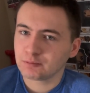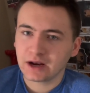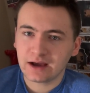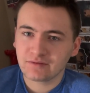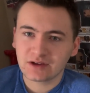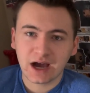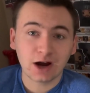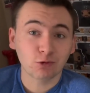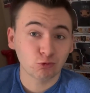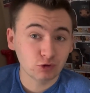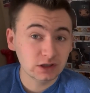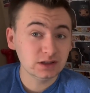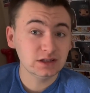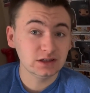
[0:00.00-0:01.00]
but I've got
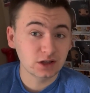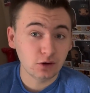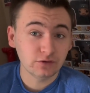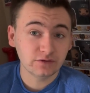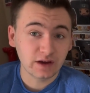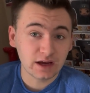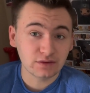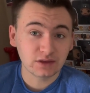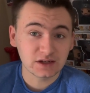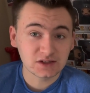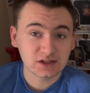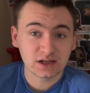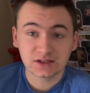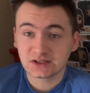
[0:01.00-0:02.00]
really low faith that
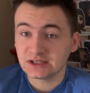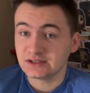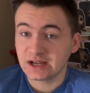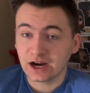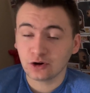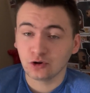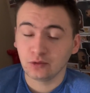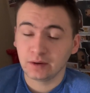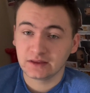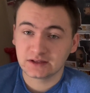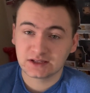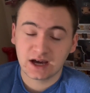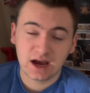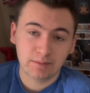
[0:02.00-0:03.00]
he's going to see Daryl by the
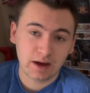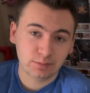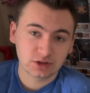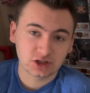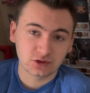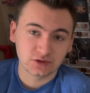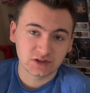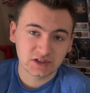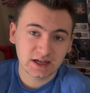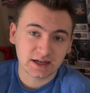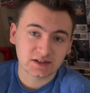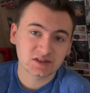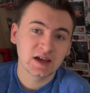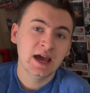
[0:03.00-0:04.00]
time episode
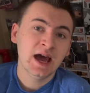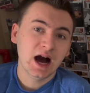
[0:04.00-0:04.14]
6